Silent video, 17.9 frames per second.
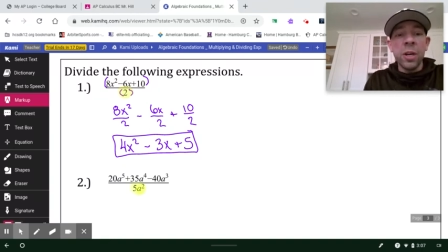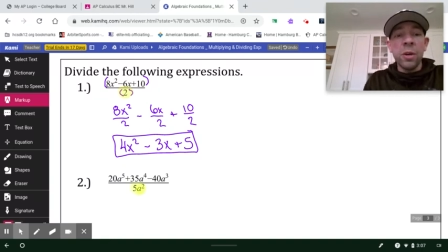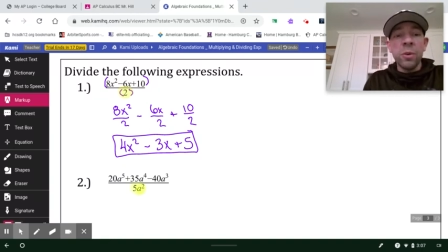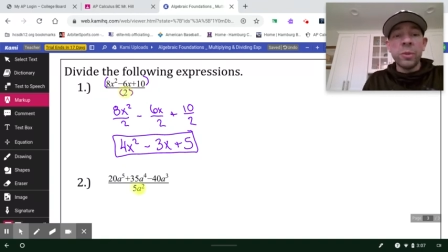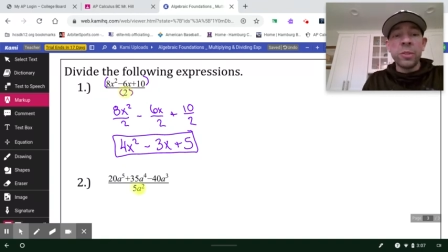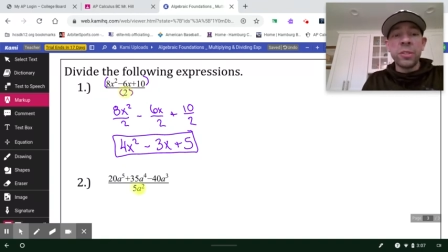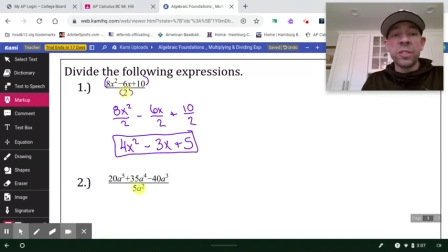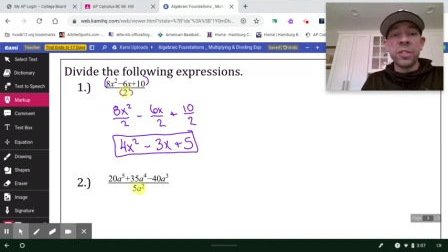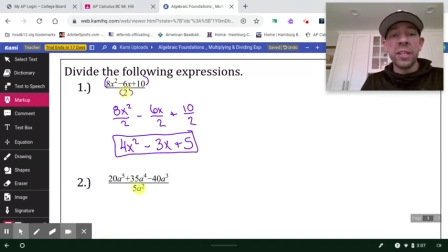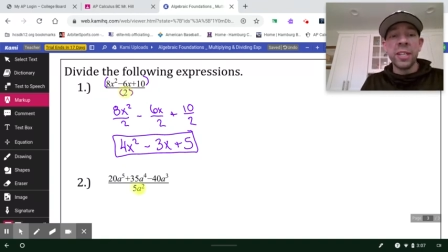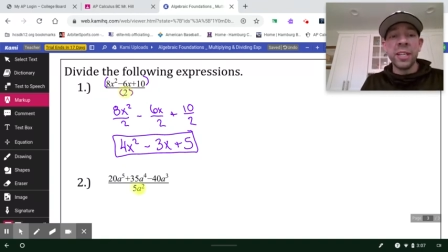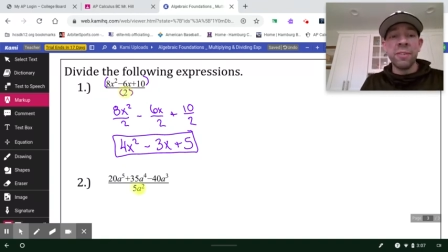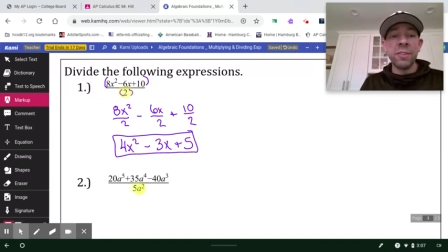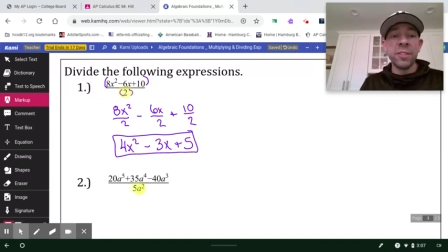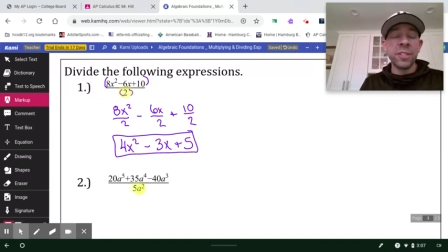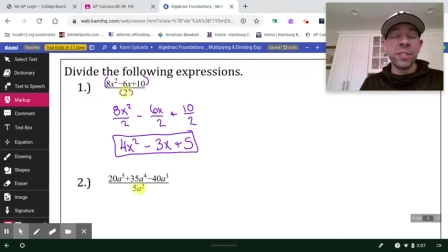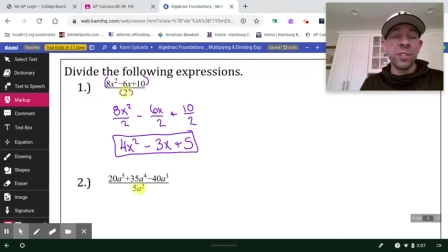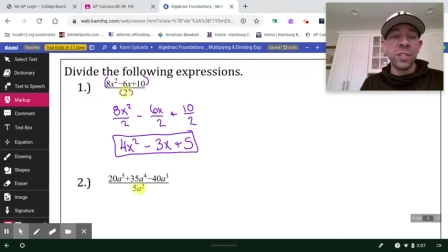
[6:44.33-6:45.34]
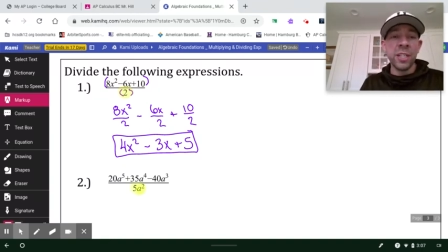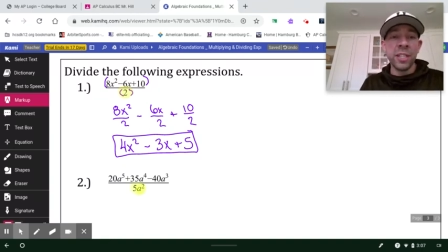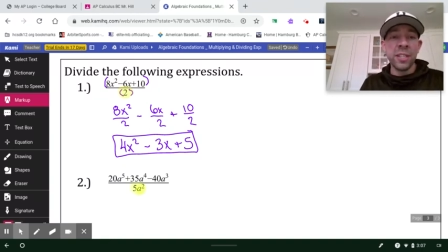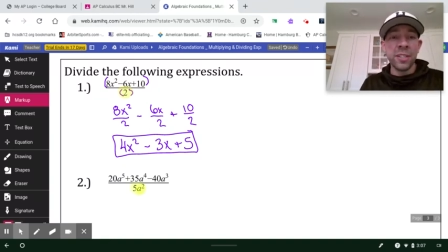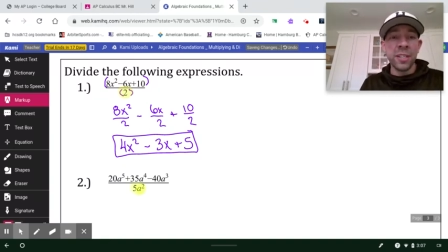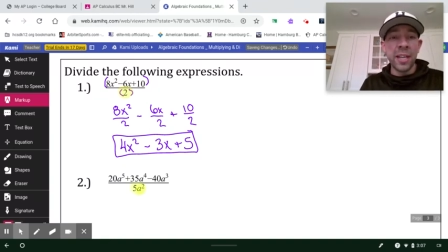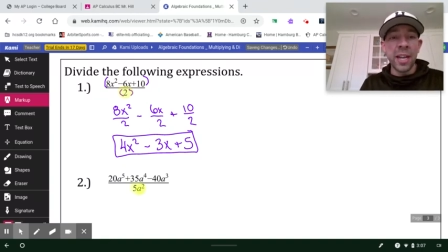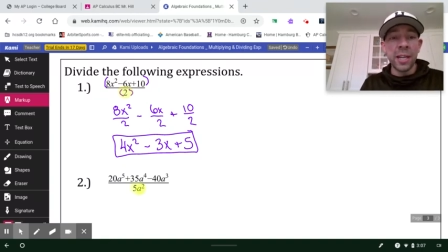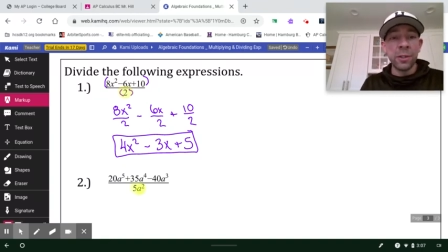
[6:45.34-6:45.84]
which is going to give us a
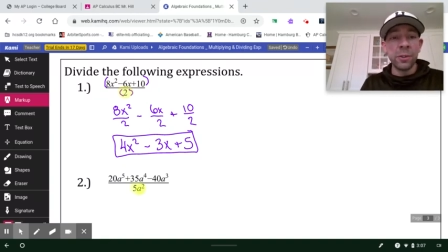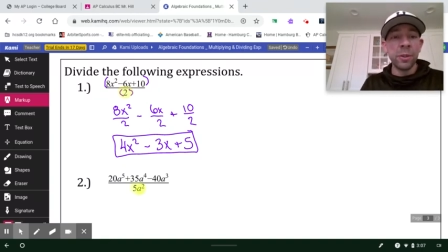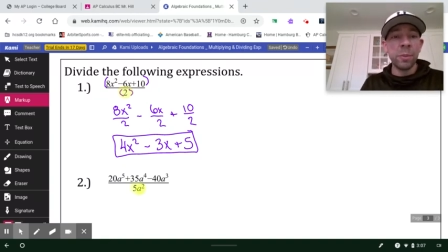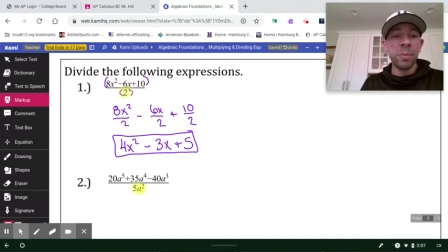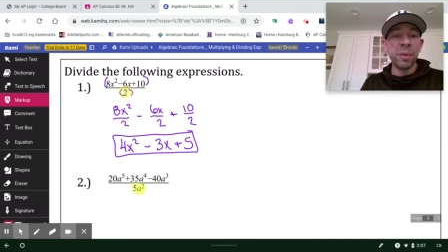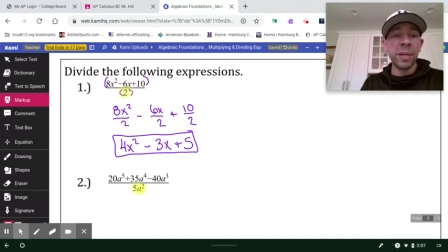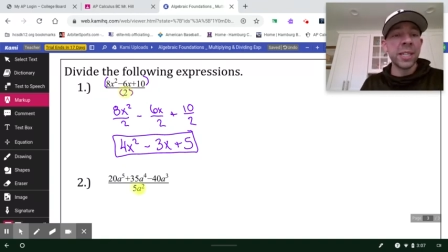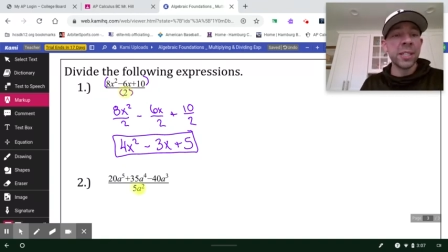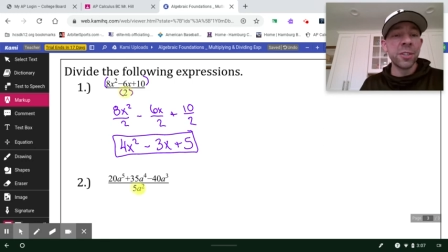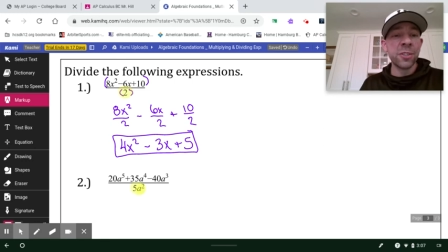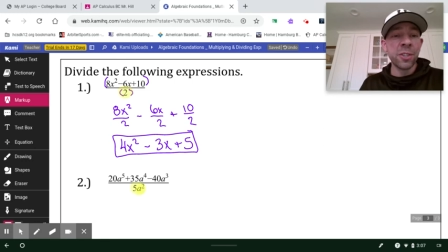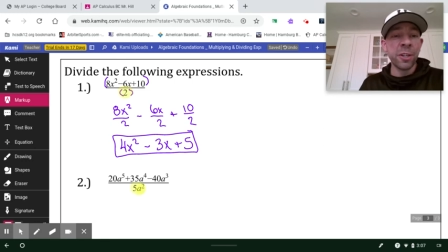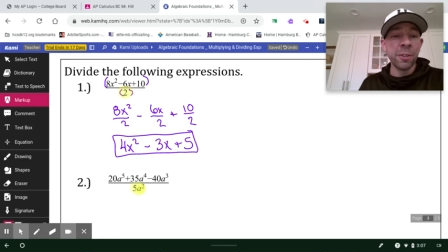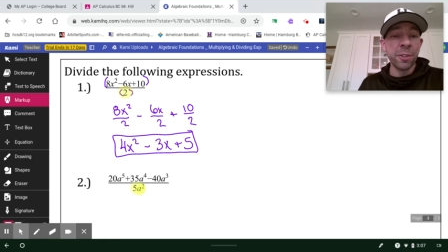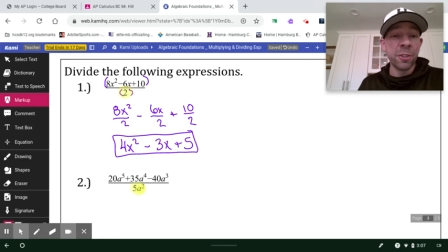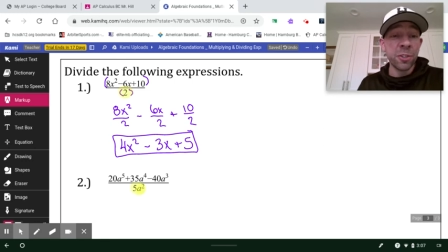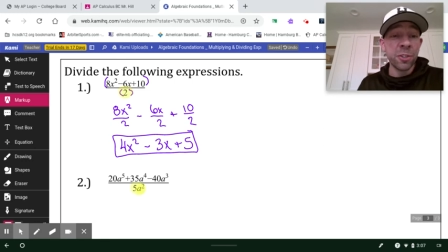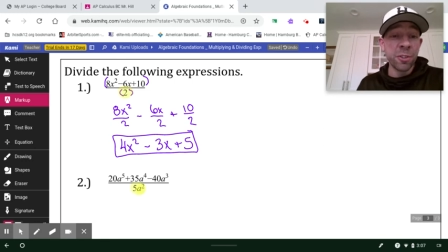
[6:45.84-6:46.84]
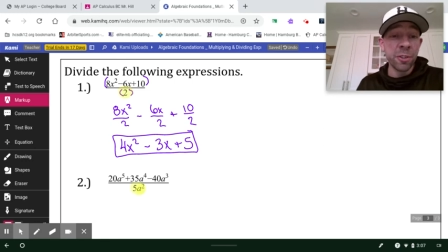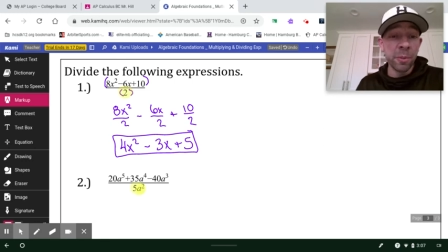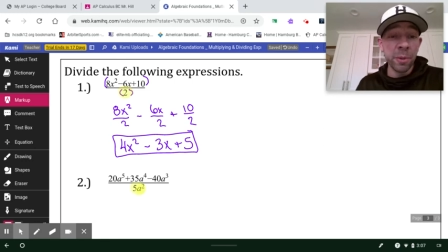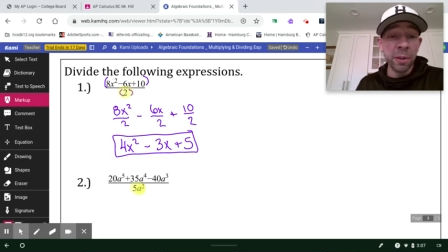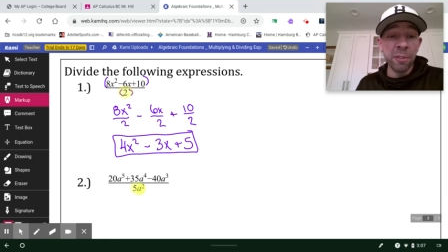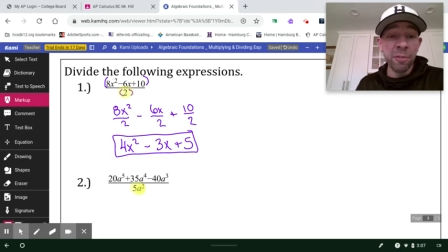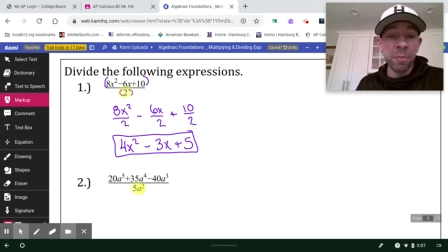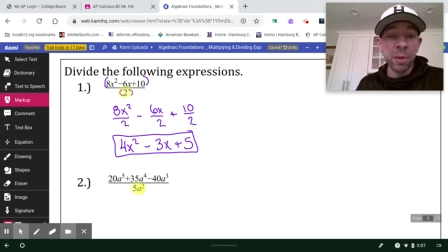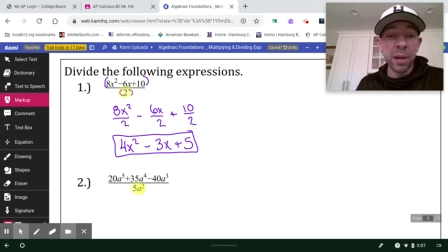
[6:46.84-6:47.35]
chance to not only practice our
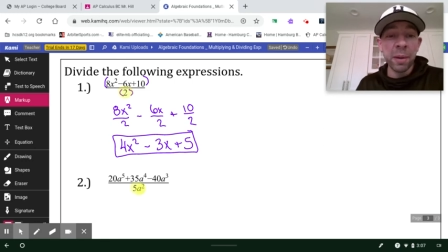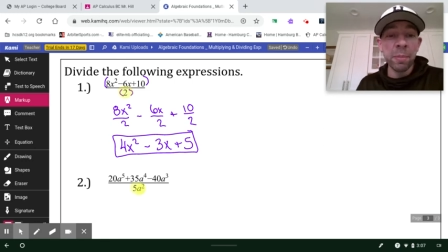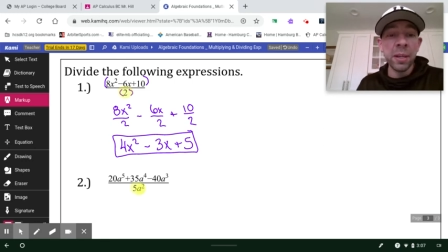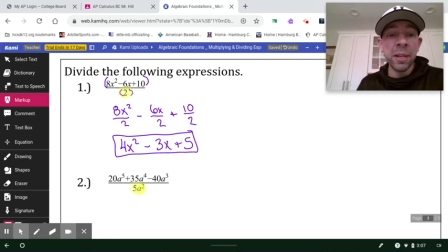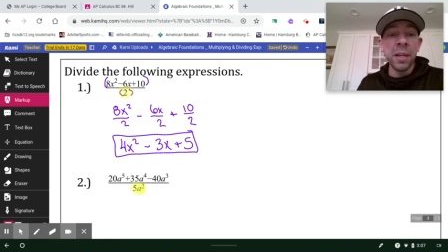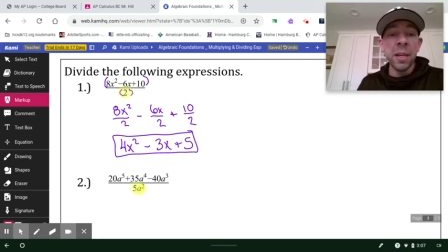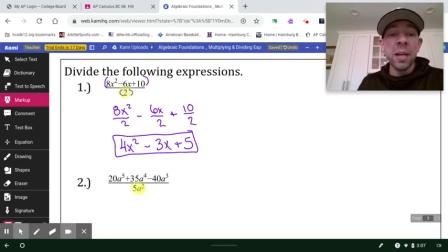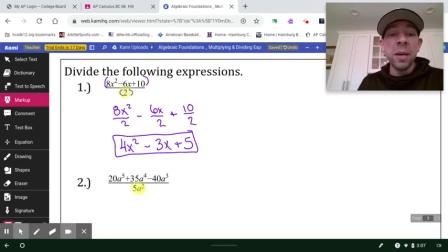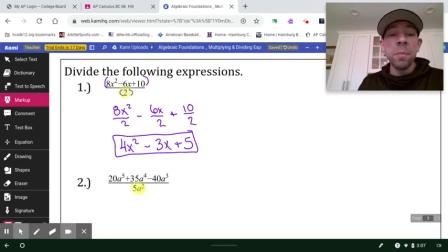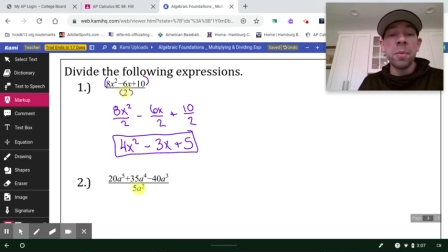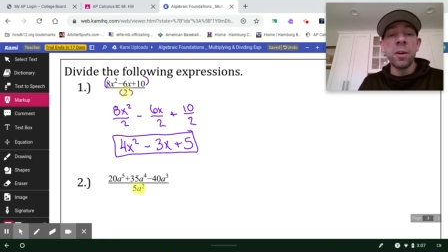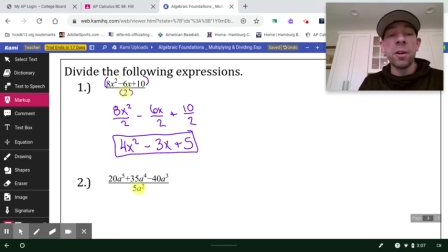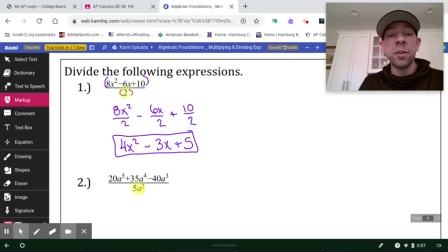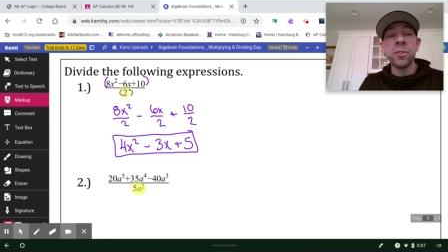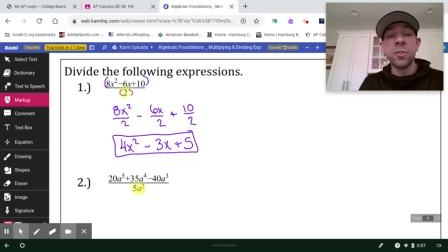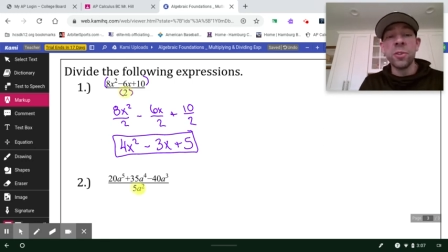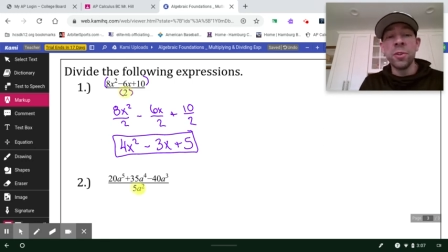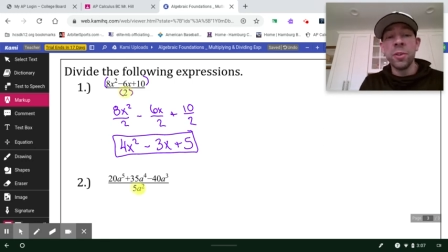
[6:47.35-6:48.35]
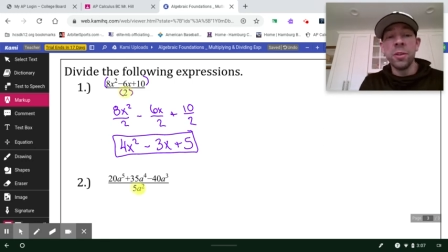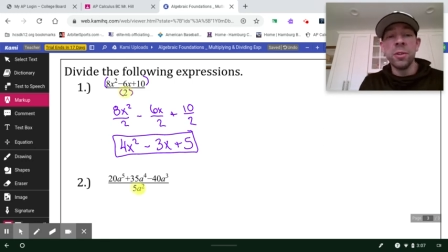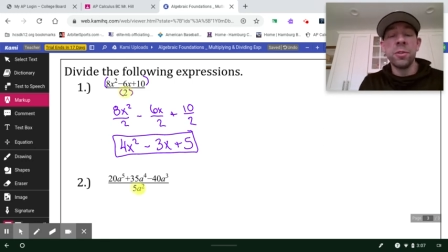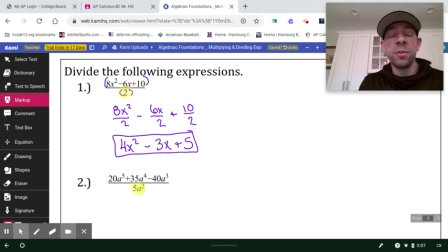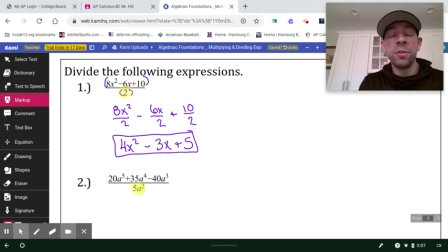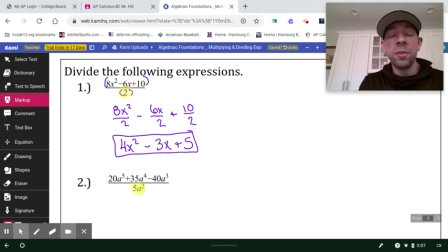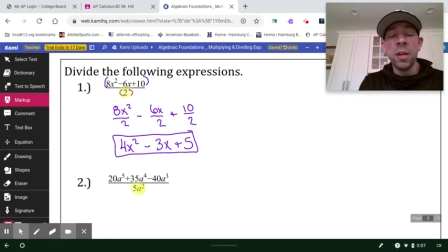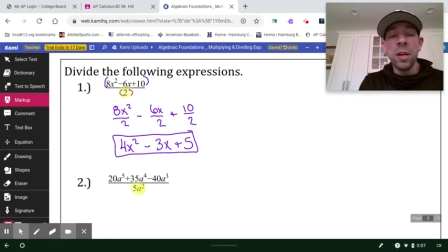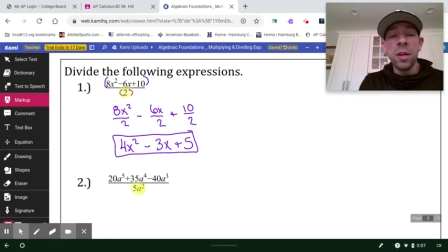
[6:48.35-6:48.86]
distributive property, but also those